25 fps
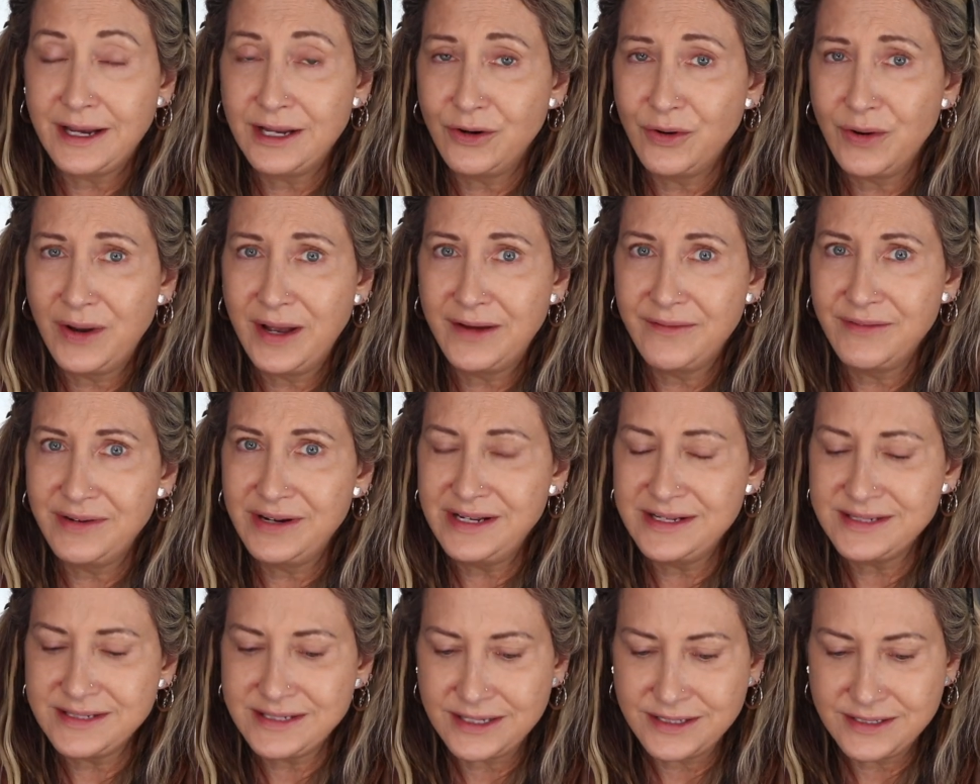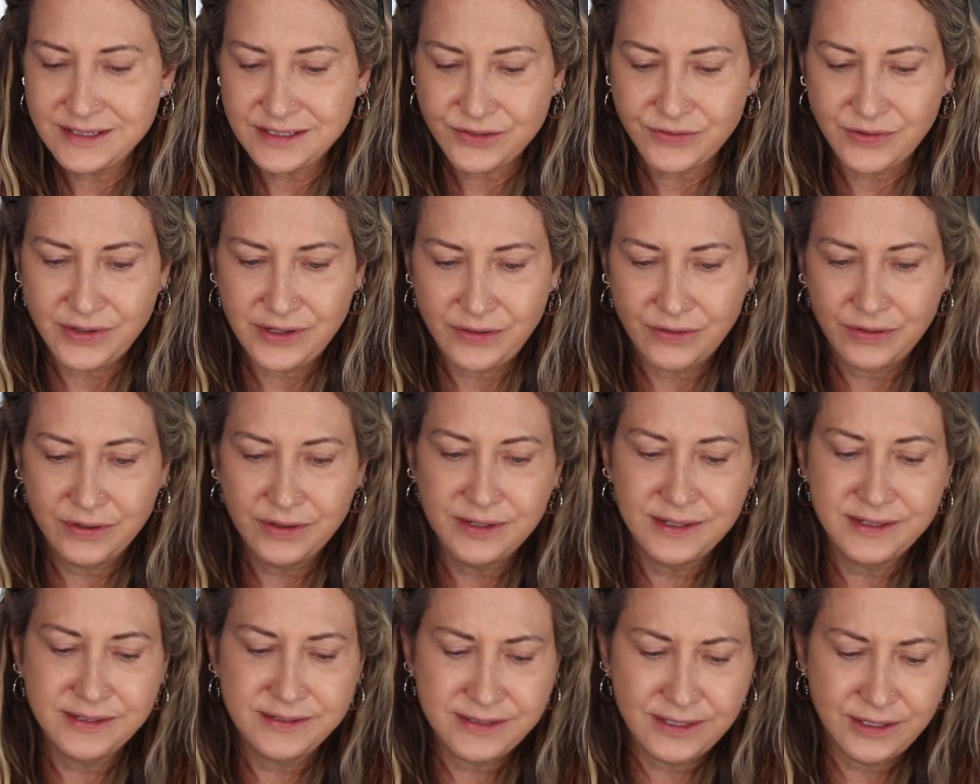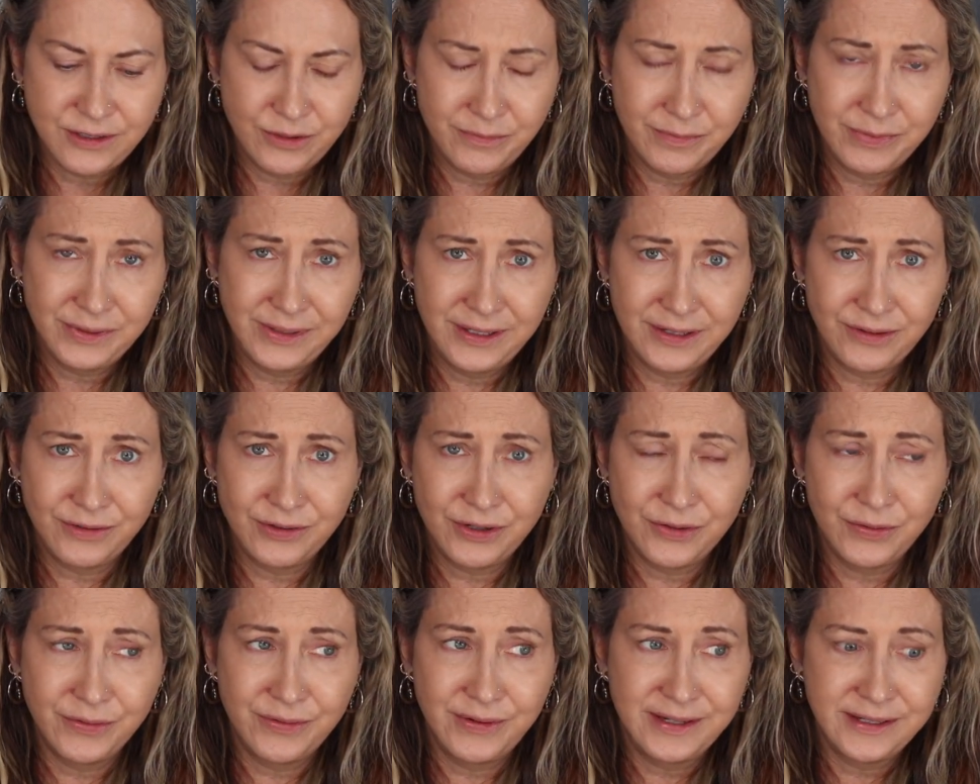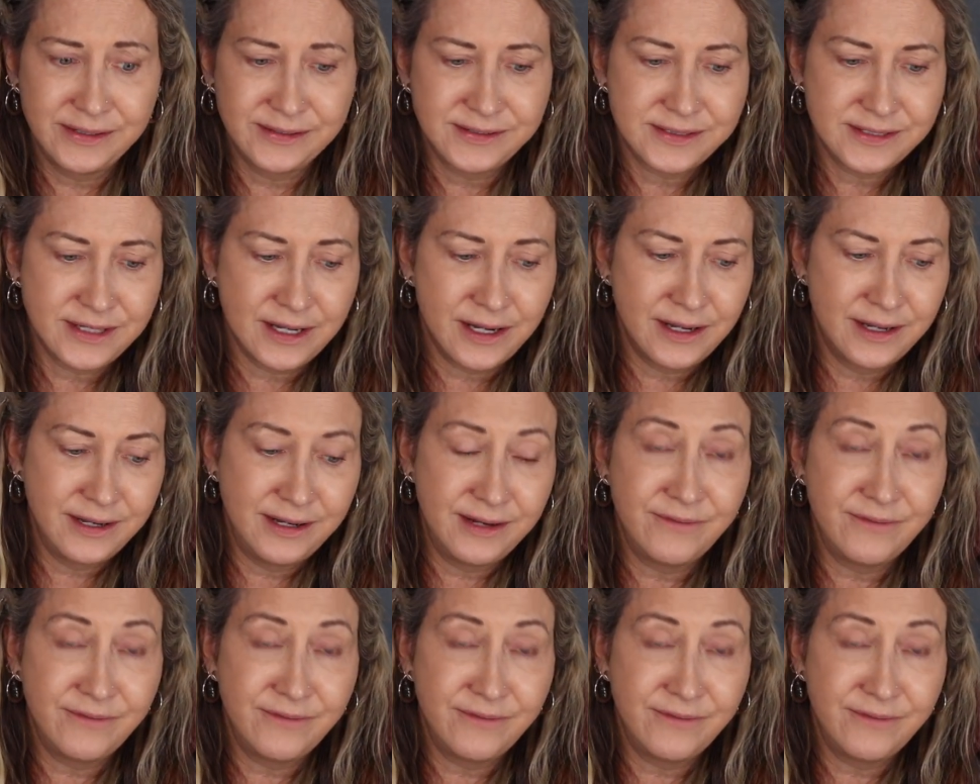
I don't have any sunscreen on because I don't plan on going outside.